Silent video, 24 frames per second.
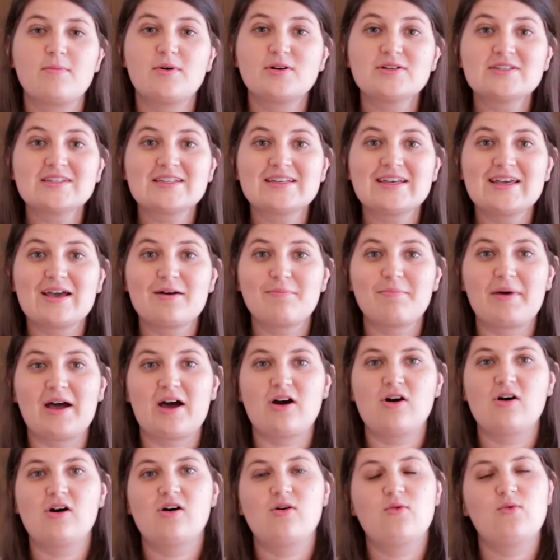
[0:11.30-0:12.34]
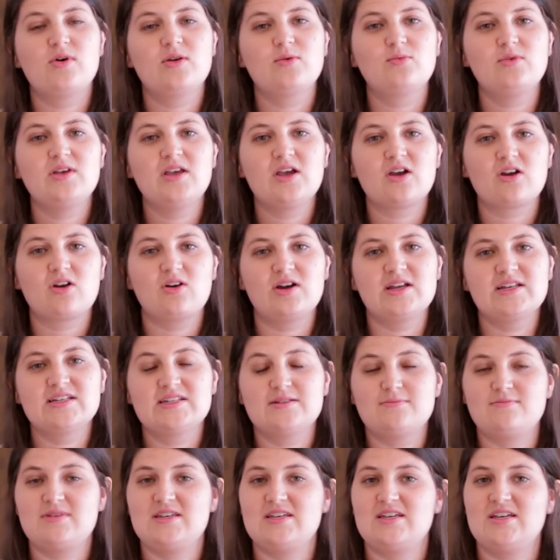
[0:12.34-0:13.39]
mostly about when we are going
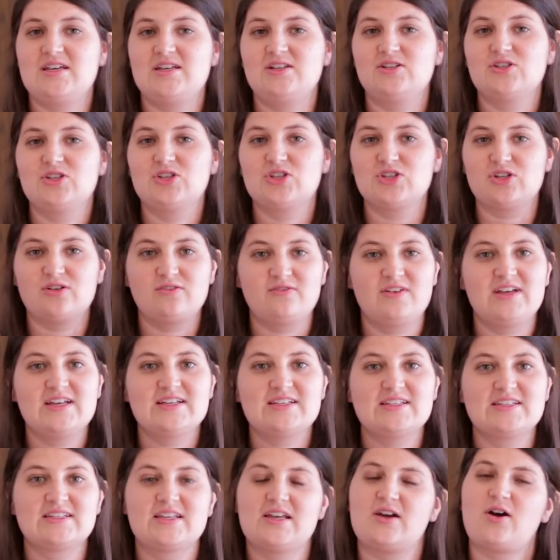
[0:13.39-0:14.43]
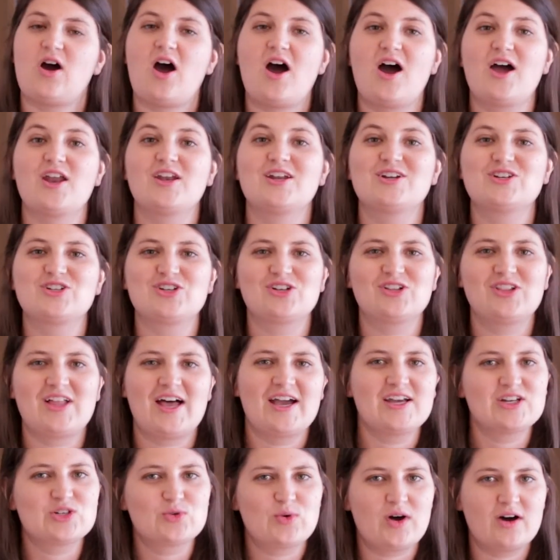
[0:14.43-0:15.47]
to meet in service on
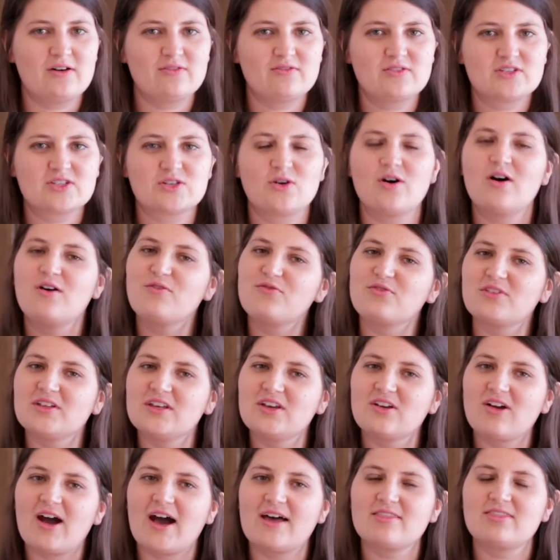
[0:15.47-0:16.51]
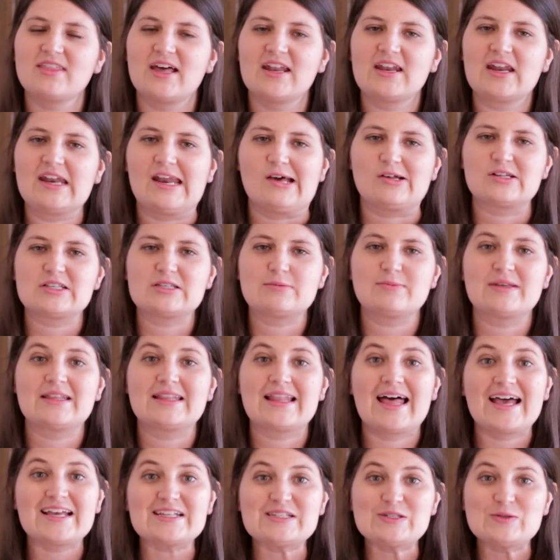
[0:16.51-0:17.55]
July 12th. So hopefully you caught that
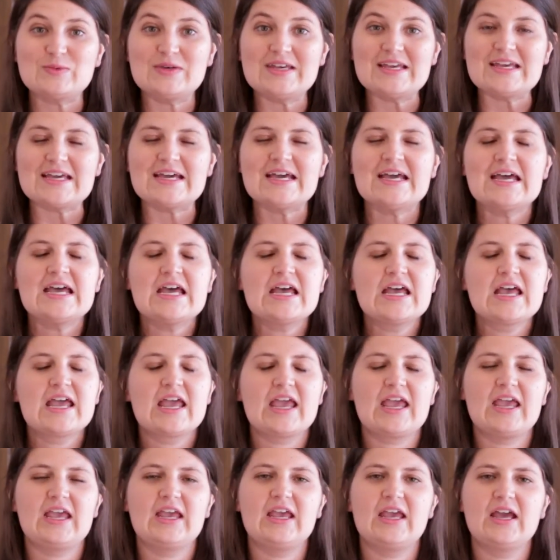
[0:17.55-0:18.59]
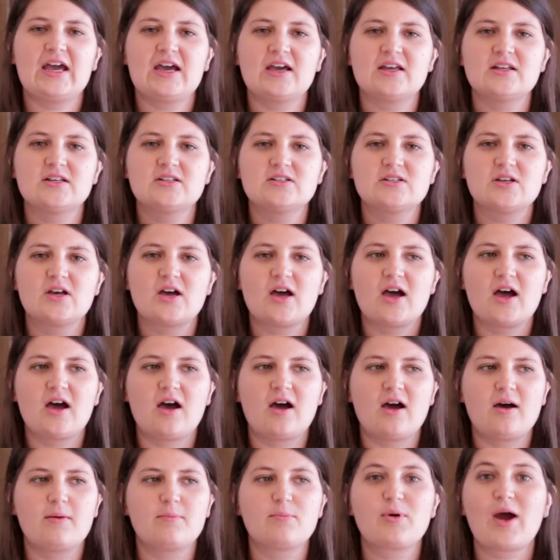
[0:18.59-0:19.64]
announcement last week, and
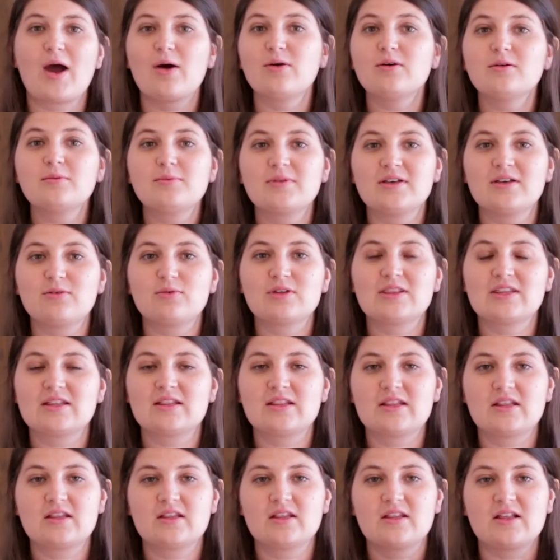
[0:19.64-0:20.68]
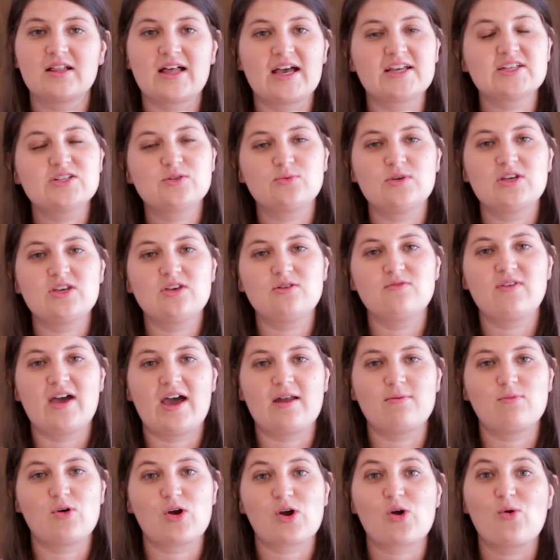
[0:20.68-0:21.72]
um, probably within the last week you've
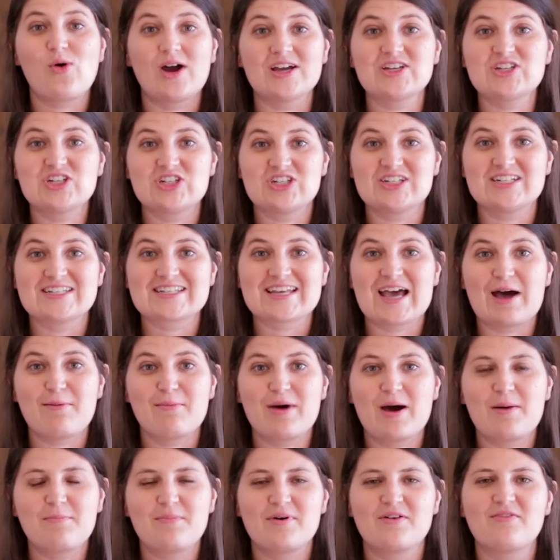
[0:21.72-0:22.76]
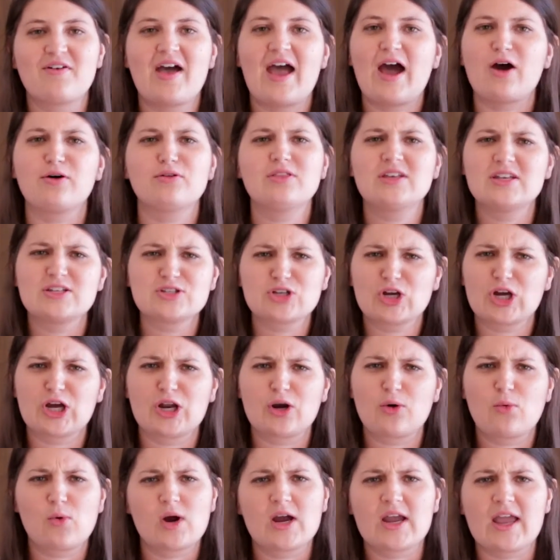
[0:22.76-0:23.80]
had more questions come up of how things are
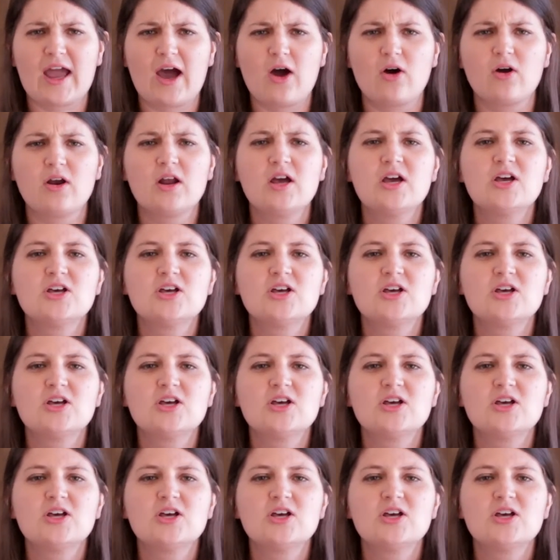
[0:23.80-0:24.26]
going to work out.